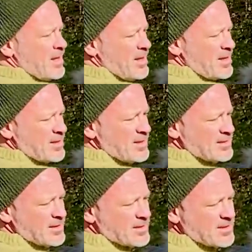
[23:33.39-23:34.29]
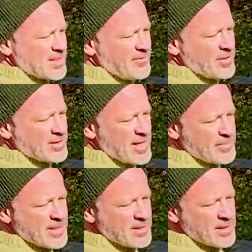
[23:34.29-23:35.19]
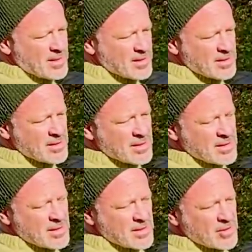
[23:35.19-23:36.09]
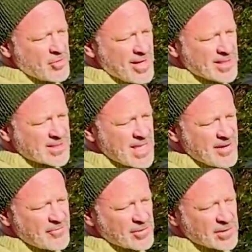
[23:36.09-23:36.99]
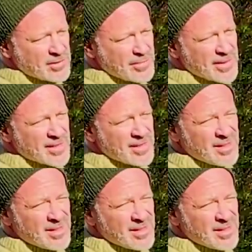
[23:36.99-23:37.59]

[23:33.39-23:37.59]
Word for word: And I'm gonna see if he'll let me cradle his head for a little bit.